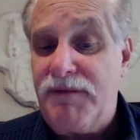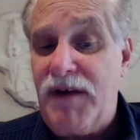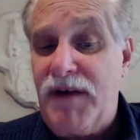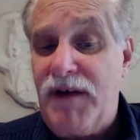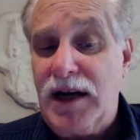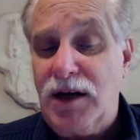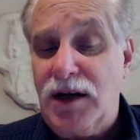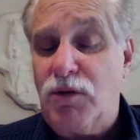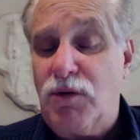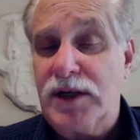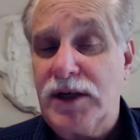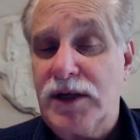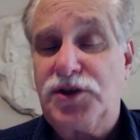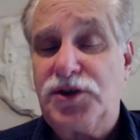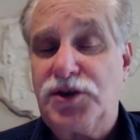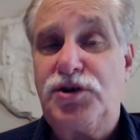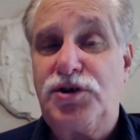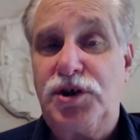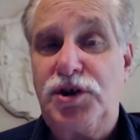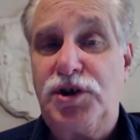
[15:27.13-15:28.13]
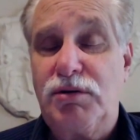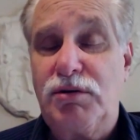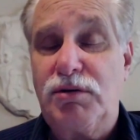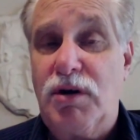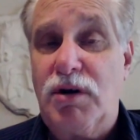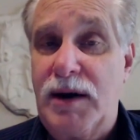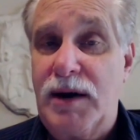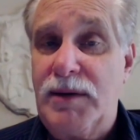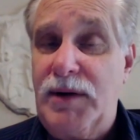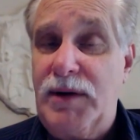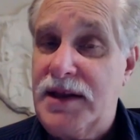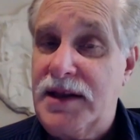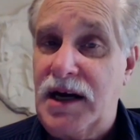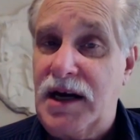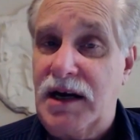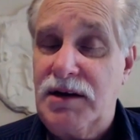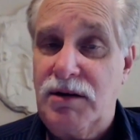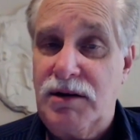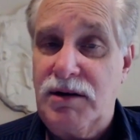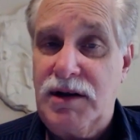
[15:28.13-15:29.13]
So my final question to you, though I
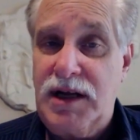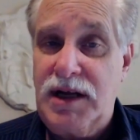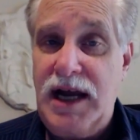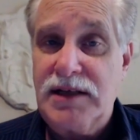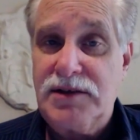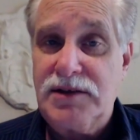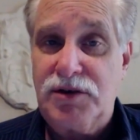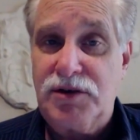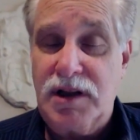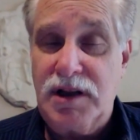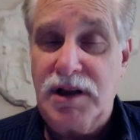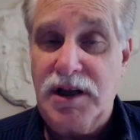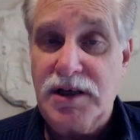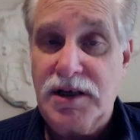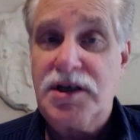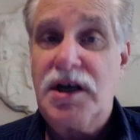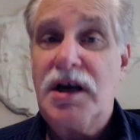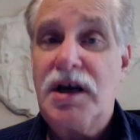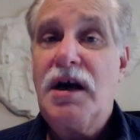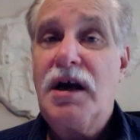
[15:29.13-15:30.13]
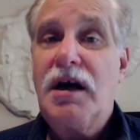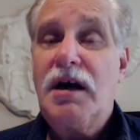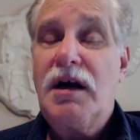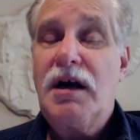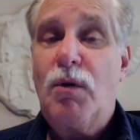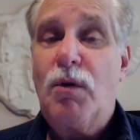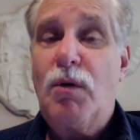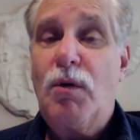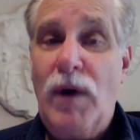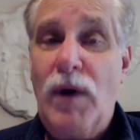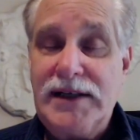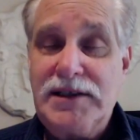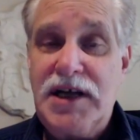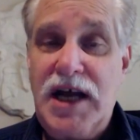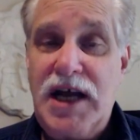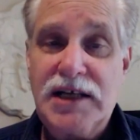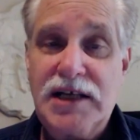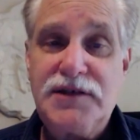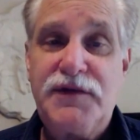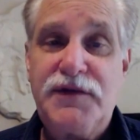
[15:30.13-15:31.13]
think I know the answer to this: White
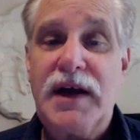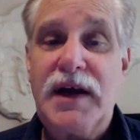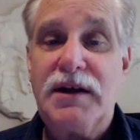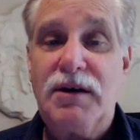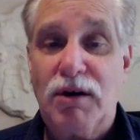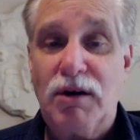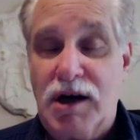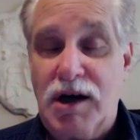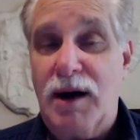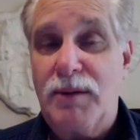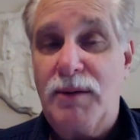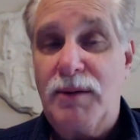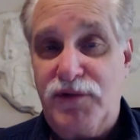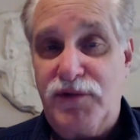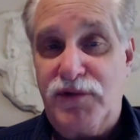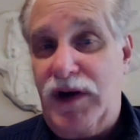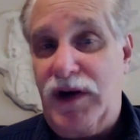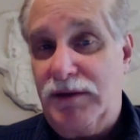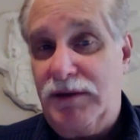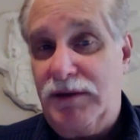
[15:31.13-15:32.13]
Sox fan or Cubs